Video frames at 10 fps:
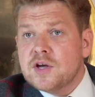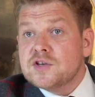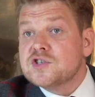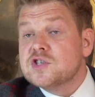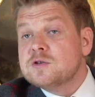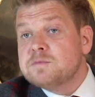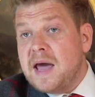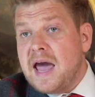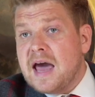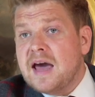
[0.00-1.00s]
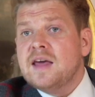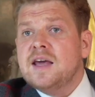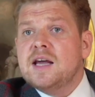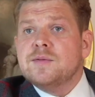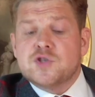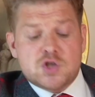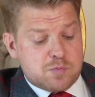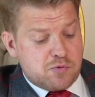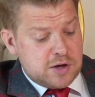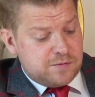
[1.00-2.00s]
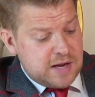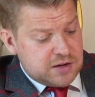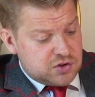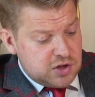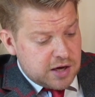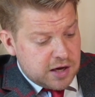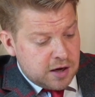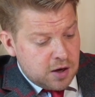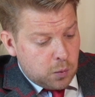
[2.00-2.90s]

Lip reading: Spare, in the spring of next year,